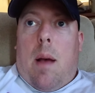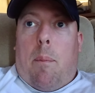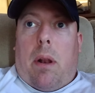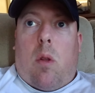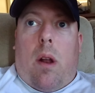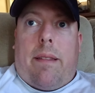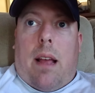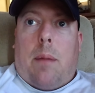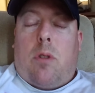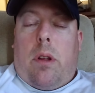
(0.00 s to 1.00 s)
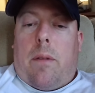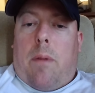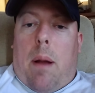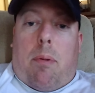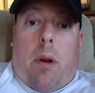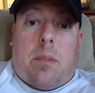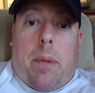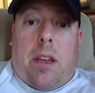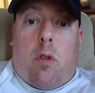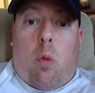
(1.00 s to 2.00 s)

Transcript: But a lot of times you're not going to find products that make you